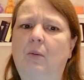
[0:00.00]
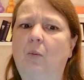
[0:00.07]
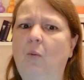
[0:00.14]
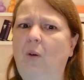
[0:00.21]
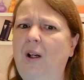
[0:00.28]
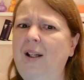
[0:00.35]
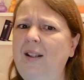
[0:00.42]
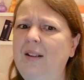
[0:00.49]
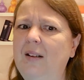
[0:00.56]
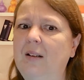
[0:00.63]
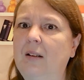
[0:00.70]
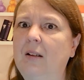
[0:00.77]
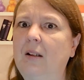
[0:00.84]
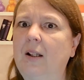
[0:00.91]
What?
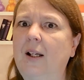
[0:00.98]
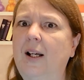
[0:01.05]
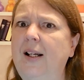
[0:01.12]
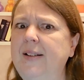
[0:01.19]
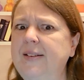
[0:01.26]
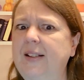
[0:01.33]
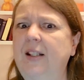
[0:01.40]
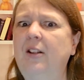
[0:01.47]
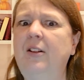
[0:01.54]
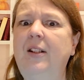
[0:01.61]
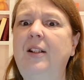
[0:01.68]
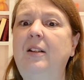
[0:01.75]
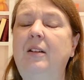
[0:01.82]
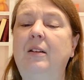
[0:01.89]
asked
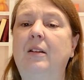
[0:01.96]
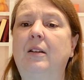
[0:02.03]
Kirian.